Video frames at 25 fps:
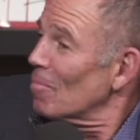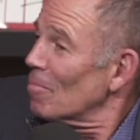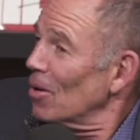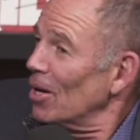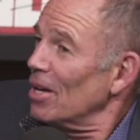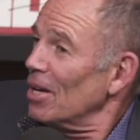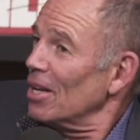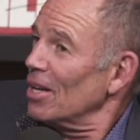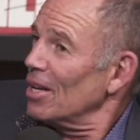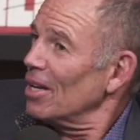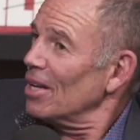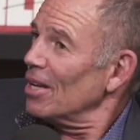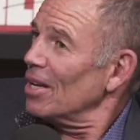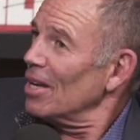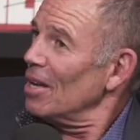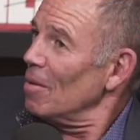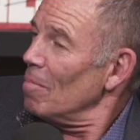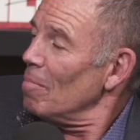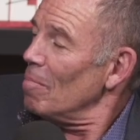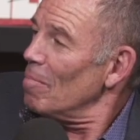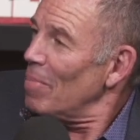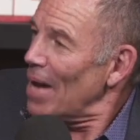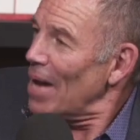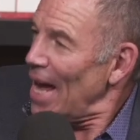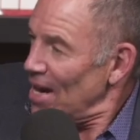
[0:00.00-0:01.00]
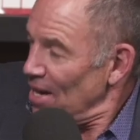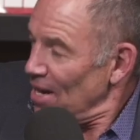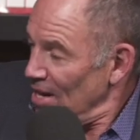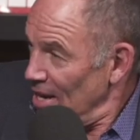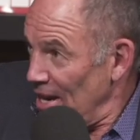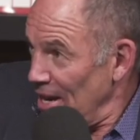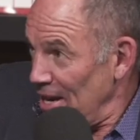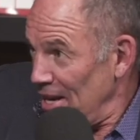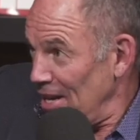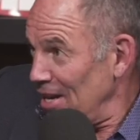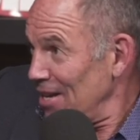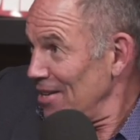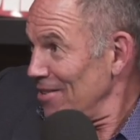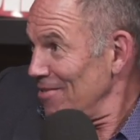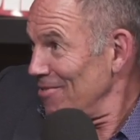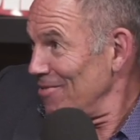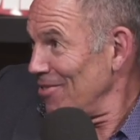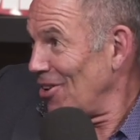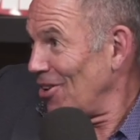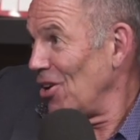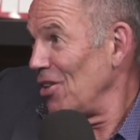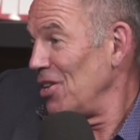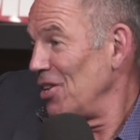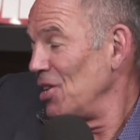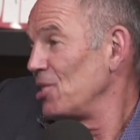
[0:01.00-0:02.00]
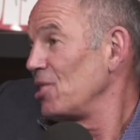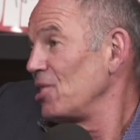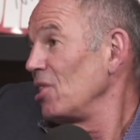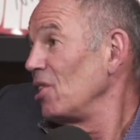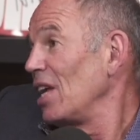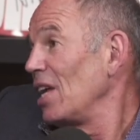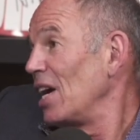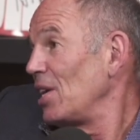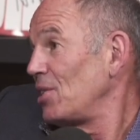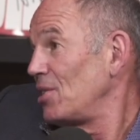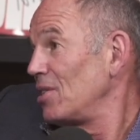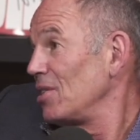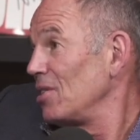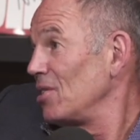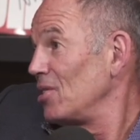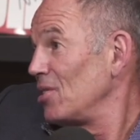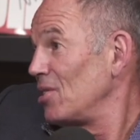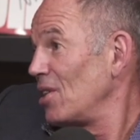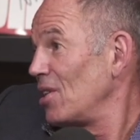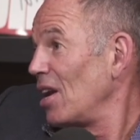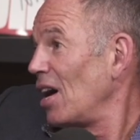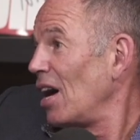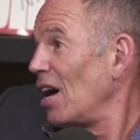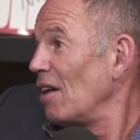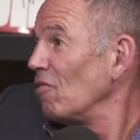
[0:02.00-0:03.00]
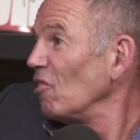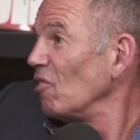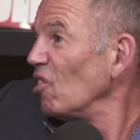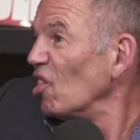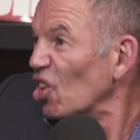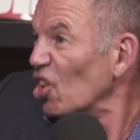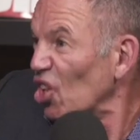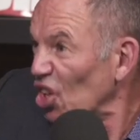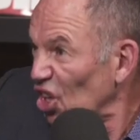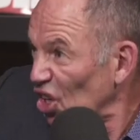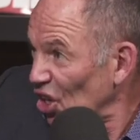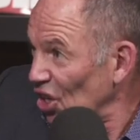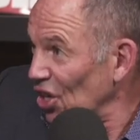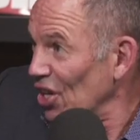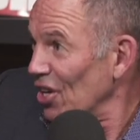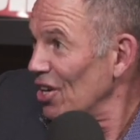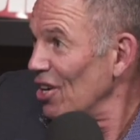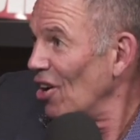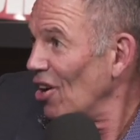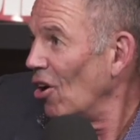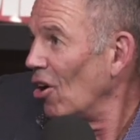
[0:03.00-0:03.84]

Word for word: But embedded in it are these lessons that I've learned